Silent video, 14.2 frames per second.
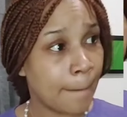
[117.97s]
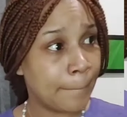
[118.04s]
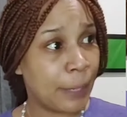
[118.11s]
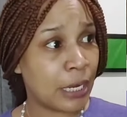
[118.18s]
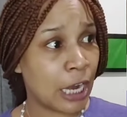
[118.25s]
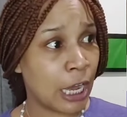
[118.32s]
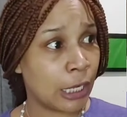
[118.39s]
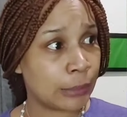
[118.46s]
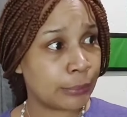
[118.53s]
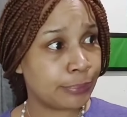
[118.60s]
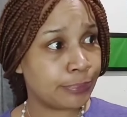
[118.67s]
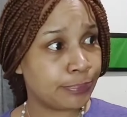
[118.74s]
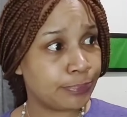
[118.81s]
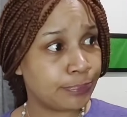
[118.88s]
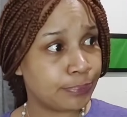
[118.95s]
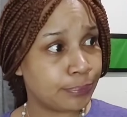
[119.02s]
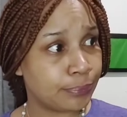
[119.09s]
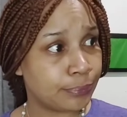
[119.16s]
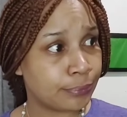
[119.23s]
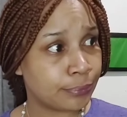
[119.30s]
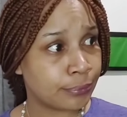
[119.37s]
But,
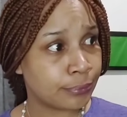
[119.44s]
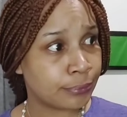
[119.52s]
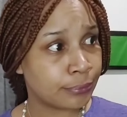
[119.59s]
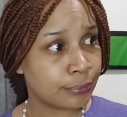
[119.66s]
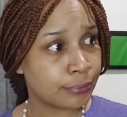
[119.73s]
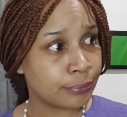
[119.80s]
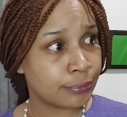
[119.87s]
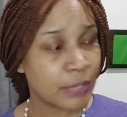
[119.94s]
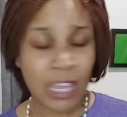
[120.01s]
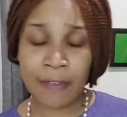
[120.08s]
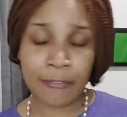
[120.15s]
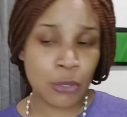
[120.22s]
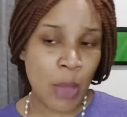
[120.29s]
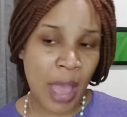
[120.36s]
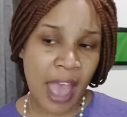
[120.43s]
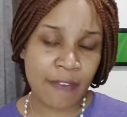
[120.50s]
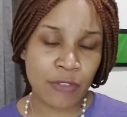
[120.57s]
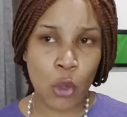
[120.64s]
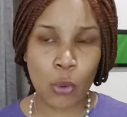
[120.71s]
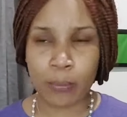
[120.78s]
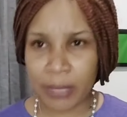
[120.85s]
if you
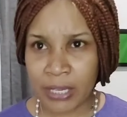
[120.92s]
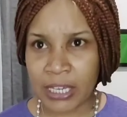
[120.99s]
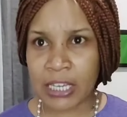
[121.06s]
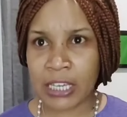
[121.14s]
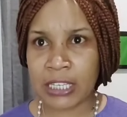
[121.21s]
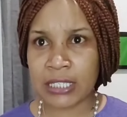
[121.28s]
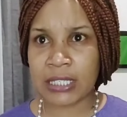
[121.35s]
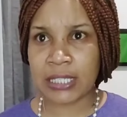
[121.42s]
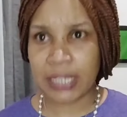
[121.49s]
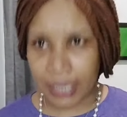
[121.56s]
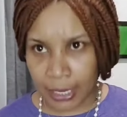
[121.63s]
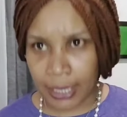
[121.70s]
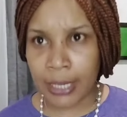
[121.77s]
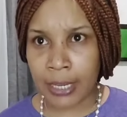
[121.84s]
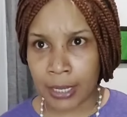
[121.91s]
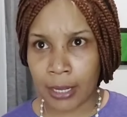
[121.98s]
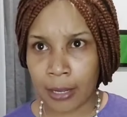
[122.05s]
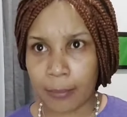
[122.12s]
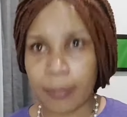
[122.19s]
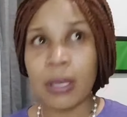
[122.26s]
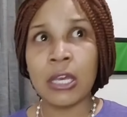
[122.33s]
have no means to
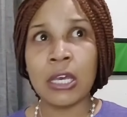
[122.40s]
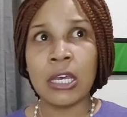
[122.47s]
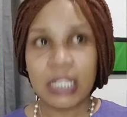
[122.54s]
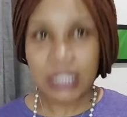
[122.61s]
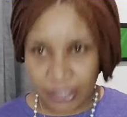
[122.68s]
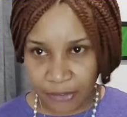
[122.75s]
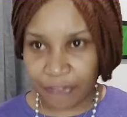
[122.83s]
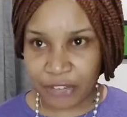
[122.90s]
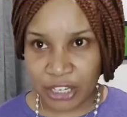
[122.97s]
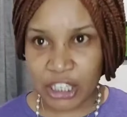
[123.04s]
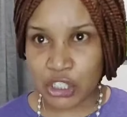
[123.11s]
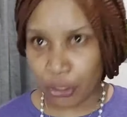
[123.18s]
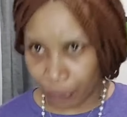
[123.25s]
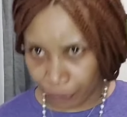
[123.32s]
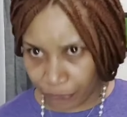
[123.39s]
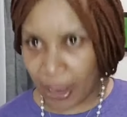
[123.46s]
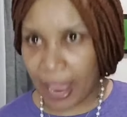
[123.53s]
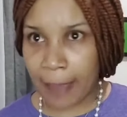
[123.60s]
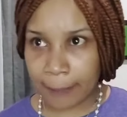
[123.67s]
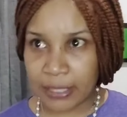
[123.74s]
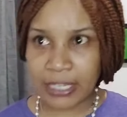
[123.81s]
income to feed your
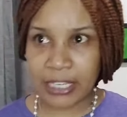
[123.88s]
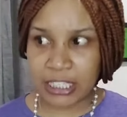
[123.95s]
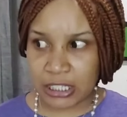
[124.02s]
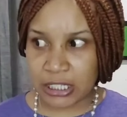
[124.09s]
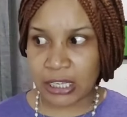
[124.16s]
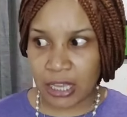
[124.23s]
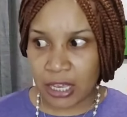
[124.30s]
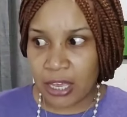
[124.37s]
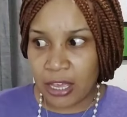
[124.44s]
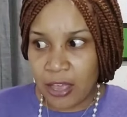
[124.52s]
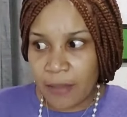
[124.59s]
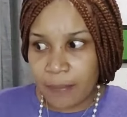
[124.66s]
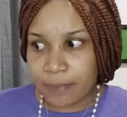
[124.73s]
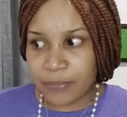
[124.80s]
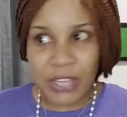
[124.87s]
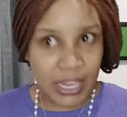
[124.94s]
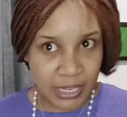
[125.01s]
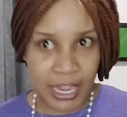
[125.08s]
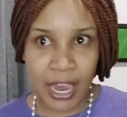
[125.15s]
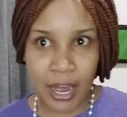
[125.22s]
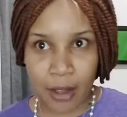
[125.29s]
family and to
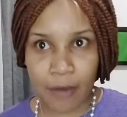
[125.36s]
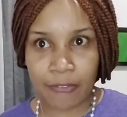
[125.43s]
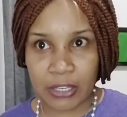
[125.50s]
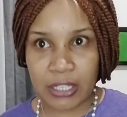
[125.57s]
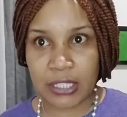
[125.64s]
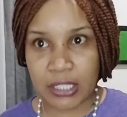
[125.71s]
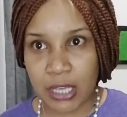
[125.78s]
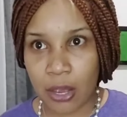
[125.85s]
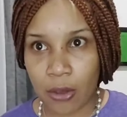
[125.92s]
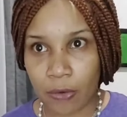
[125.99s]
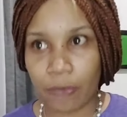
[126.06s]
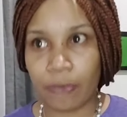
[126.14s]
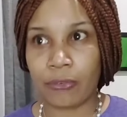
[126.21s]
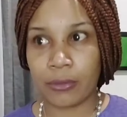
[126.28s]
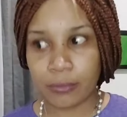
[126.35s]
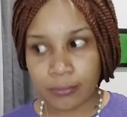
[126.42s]
take care of yourself